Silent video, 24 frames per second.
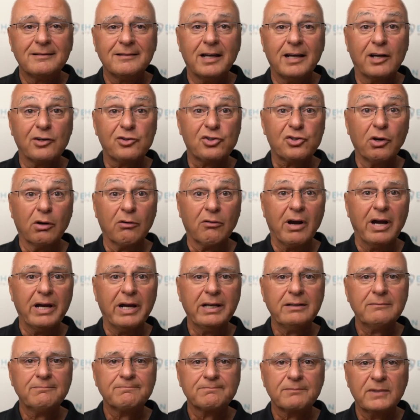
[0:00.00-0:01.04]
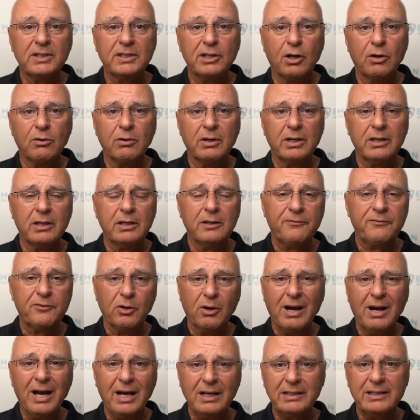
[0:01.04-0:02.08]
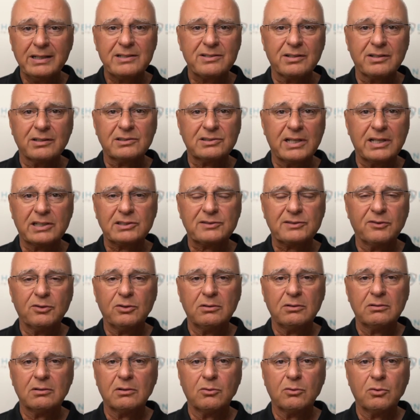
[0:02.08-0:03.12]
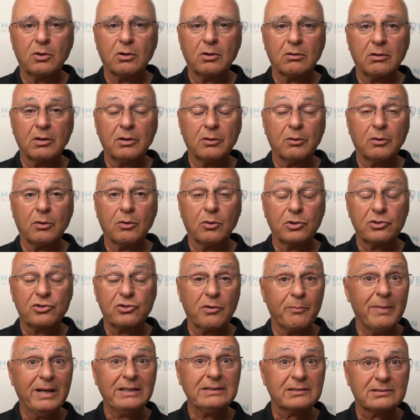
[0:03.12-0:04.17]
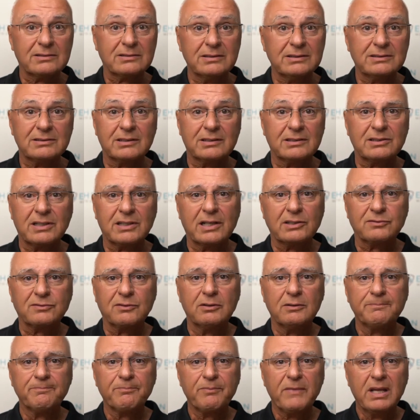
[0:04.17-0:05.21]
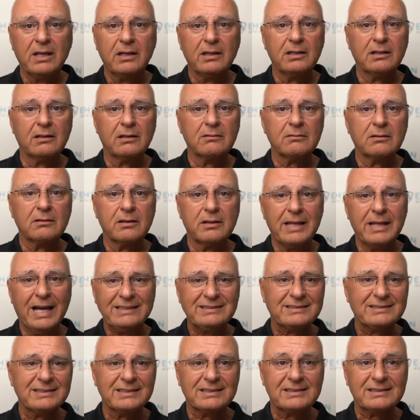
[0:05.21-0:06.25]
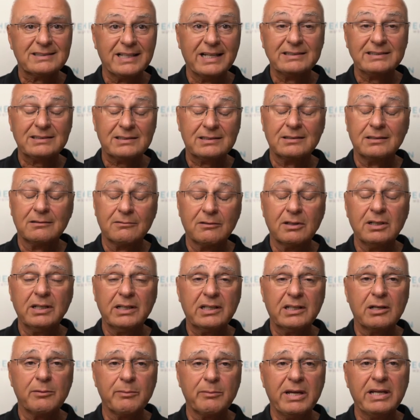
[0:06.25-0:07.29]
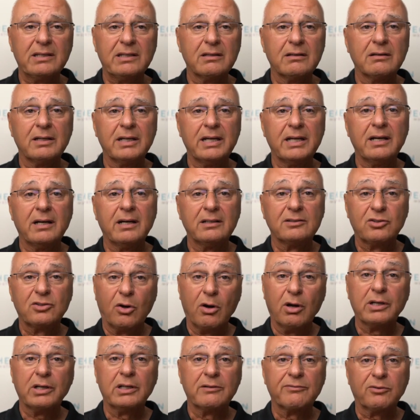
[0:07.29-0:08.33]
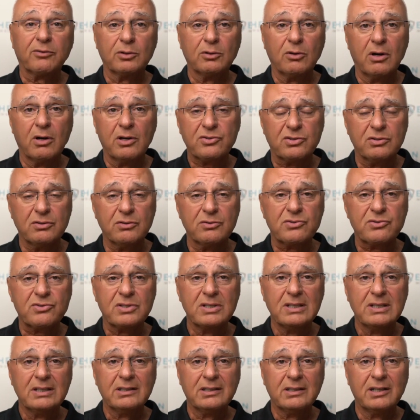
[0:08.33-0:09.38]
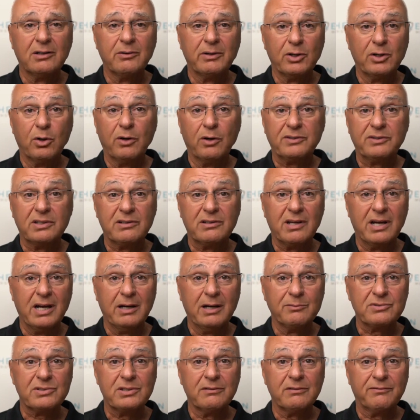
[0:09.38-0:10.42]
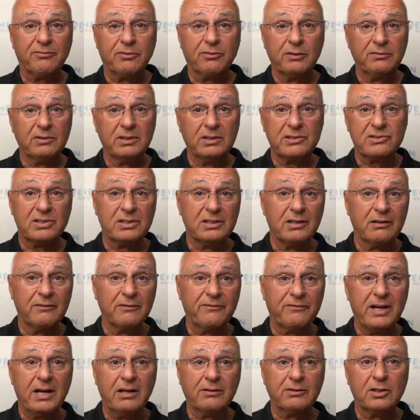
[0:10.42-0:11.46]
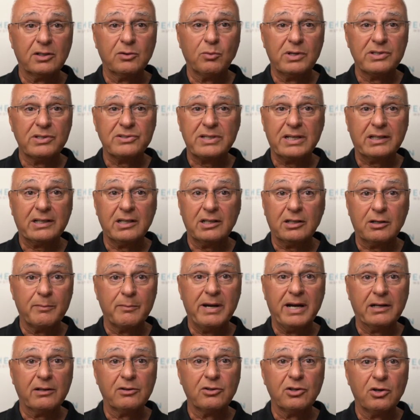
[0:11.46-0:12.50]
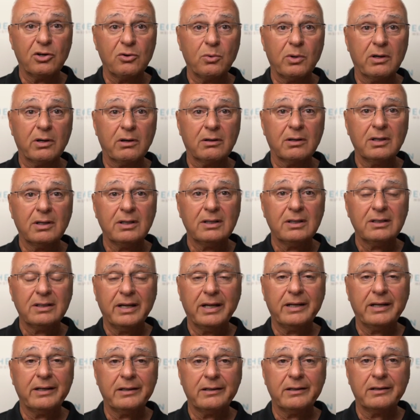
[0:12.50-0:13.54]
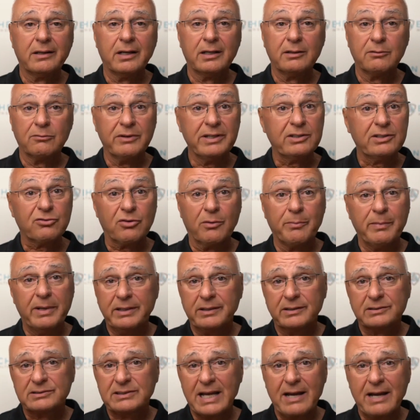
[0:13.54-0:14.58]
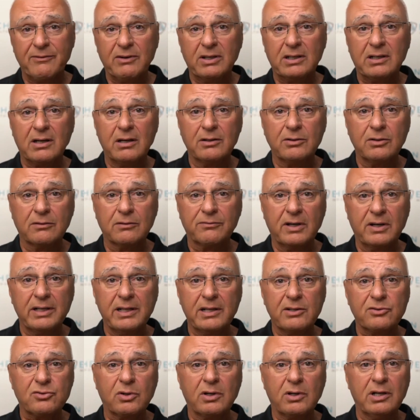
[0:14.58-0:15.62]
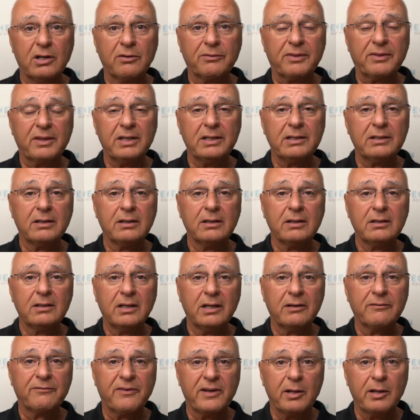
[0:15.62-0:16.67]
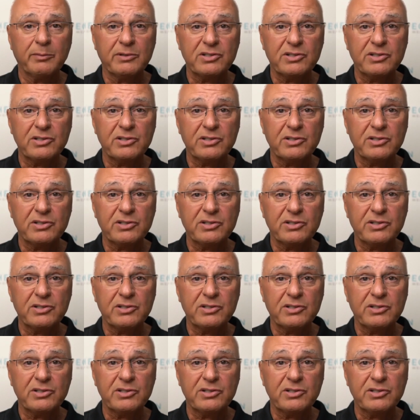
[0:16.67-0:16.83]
Sure, Ryan. If you're highly successful or tremendously successful, that success you really can make you a target for lawsuits, and oftentimes the frivolous and unfounded ones that can come out of nowhere and wreak tremendous havoc on your financial health and family